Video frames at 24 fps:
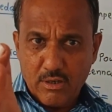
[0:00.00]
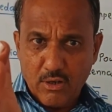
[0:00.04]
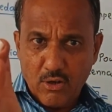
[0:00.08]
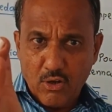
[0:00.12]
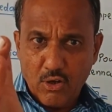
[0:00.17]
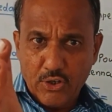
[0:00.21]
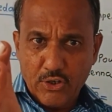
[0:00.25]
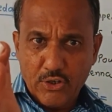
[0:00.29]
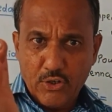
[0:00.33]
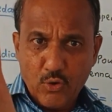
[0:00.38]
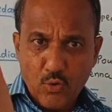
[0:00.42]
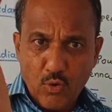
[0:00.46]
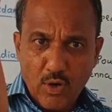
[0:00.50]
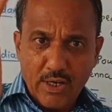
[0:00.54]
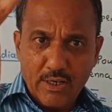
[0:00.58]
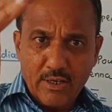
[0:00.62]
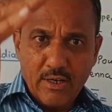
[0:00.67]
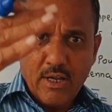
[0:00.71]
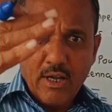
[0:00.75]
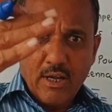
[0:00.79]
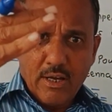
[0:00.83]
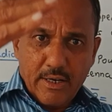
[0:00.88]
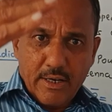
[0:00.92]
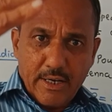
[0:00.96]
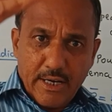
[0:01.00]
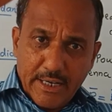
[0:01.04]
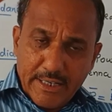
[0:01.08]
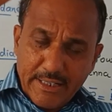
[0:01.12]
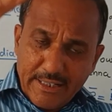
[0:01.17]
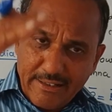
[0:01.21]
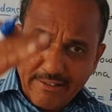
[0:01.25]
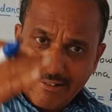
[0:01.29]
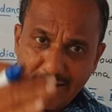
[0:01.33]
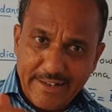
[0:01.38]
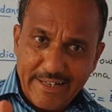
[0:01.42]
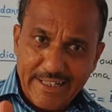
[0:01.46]
or you are
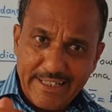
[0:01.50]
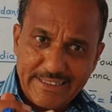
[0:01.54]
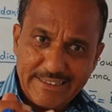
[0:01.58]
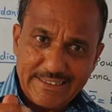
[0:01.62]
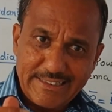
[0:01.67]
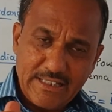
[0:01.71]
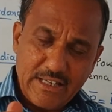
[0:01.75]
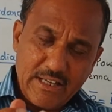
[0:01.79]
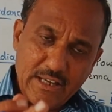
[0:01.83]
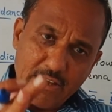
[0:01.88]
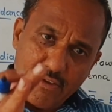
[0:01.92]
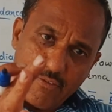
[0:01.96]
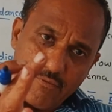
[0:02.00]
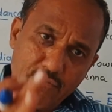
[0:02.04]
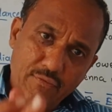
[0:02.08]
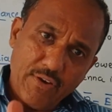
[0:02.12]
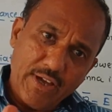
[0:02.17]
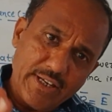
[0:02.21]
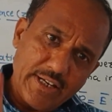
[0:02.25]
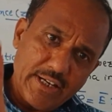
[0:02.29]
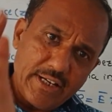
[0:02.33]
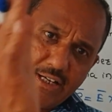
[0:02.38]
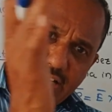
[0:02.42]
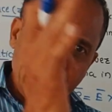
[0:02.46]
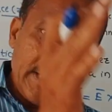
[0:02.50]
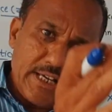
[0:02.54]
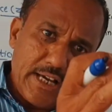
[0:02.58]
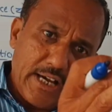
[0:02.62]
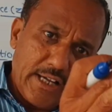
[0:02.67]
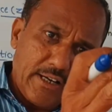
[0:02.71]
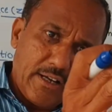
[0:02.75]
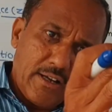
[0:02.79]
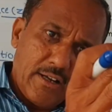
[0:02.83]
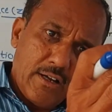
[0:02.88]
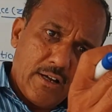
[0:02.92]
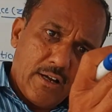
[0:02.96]
getting readings very
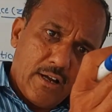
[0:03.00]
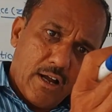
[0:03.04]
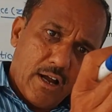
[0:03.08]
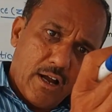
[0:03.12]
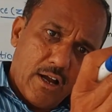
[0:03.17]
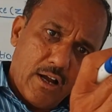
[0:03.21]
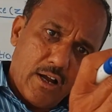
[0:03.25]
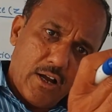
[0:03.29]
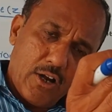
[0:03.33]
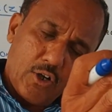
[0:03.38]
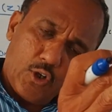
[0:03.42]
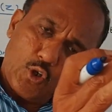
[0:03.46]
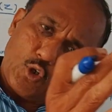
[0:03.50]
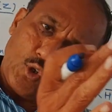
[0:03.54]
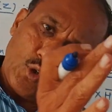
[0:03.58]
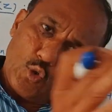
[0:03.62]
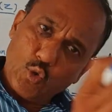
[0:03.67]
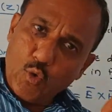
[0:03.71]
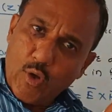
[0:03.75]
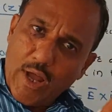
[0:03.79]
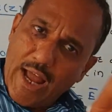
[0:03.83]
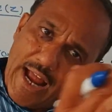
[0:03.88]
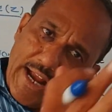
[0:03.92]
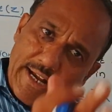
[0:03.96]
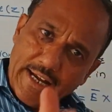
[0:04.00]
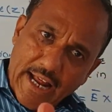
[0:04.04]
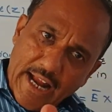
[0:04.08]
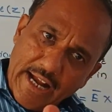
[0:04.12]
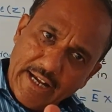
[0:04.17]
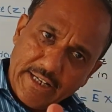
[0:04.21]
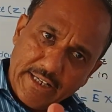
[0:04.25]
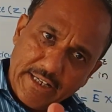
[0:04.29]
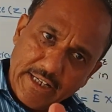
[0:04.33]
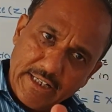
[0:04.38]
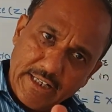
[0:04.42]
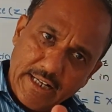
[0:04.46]
near uh, to an
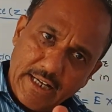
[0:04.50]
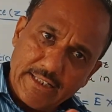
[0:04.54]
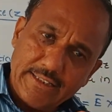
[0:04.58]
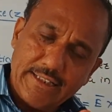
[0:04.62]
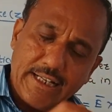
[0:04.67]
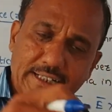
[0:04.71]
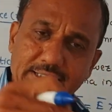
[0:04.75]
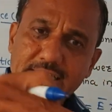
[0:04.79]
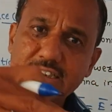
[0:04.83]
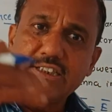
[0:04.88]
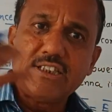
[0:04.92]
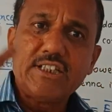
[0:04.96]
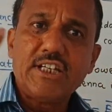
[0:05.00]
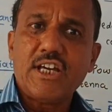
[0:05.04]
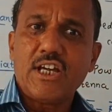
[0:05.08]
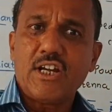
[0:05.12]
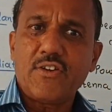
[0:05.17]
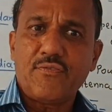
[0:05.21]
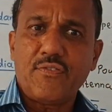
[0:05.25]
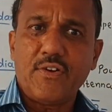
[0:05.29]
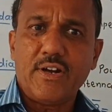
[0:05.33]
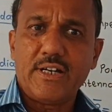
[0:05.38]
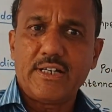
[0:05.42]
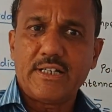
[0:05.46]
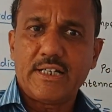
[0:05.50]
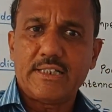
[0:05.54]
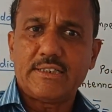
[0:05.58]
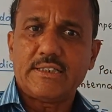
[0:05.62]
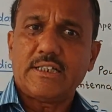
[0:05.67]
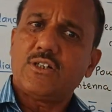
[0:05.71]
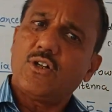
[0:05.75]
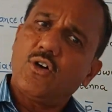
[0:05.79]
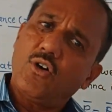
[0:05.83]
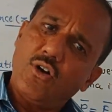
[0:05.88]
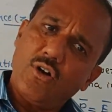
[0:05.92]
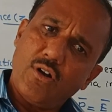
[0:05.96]
antenna that is near field
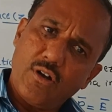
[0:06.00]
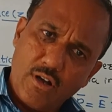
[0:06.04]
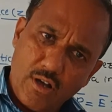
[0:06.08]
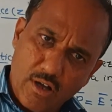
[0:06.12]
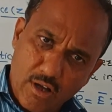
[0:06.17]
region.